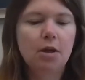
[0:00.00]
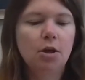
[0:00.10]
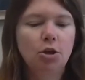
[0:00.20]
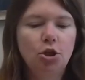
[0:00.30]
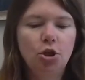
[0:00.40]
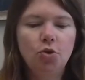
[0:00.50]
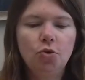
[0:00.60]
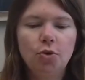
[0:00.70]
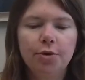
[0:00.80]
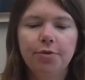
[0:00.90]
2
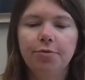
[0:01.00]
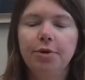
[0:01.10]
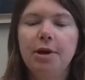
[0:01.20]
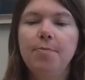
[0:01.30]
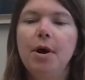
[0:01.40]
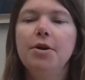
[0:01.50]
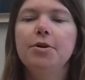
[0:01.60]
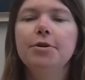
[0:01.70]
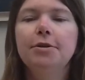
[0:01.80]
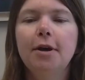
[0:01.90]
or 3
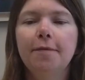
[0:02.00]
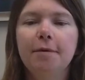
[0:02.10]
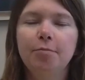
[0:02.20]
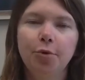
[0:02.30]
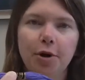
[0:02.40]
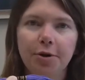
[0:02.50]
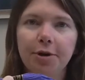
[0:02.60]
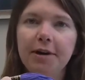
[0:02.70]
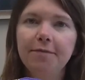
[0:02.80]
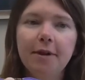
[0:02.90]
bundles of
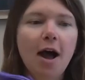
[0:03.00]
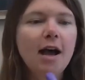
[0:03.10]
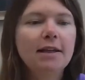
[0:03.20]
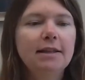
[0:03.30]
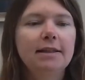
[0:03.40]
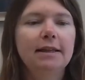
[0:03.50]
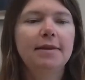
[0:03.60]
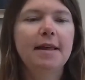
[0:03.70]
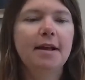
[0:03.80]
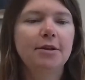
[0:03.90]
embroidery floss,
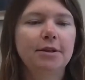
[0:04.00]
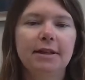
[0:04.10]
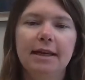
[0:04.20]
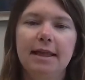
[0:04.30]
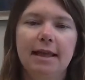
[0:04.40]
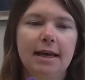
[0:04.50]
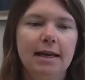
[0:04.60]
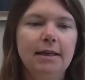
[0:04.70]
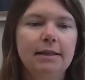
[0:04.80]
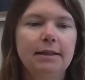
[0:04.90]
and that looks like
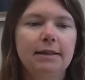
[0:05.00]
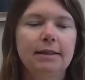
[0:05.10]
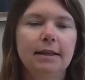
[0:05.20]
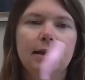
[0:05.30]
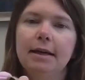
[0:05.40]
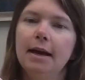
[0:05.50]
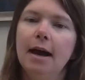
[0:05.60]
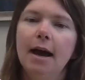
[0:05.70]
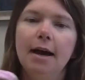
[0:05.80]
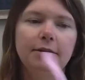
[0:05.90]
this.
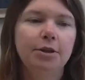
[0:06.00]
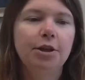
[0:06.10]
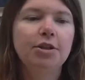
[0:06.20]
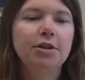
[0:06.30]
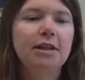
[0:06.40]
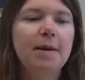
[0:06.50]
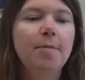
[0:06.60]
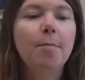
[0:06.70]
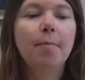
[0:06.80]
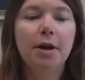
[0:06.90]
So you can just keep
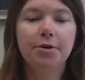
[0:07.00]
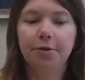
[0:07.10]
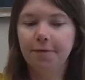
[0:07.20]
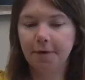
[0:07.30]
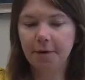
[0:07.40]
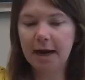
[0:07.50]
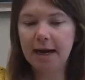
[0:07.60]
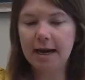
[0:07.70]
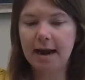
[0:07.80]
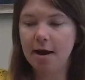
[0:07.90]
them bundled for right
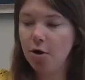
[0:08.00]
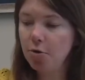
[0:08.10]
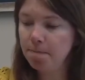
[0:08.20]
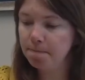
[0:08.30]
now.